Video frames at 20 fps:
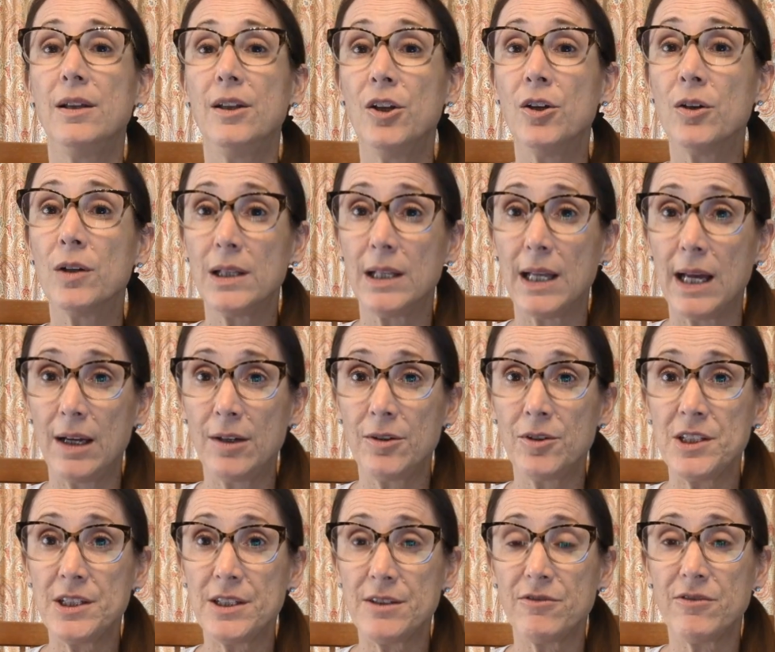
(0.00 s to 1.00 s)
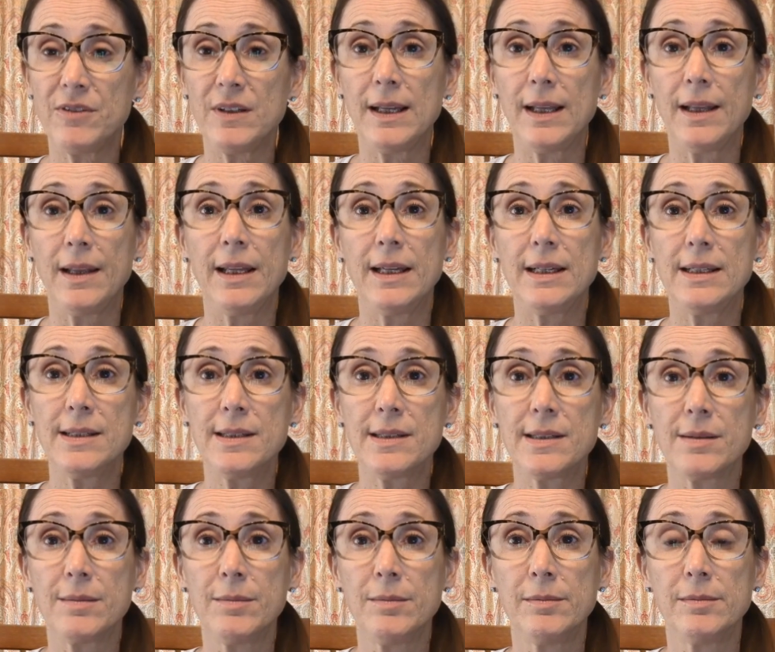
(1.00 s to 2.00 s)
You're allowed to feel
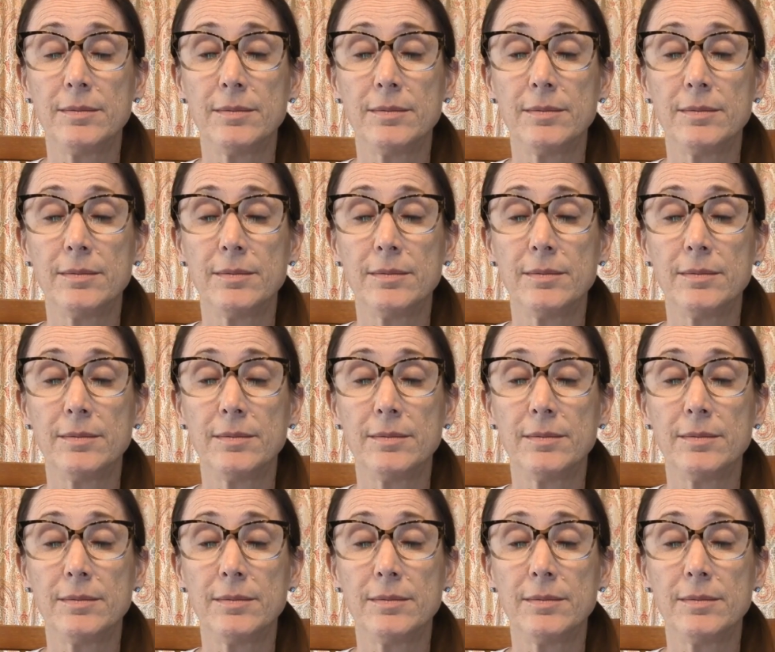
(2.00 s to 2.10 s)
this.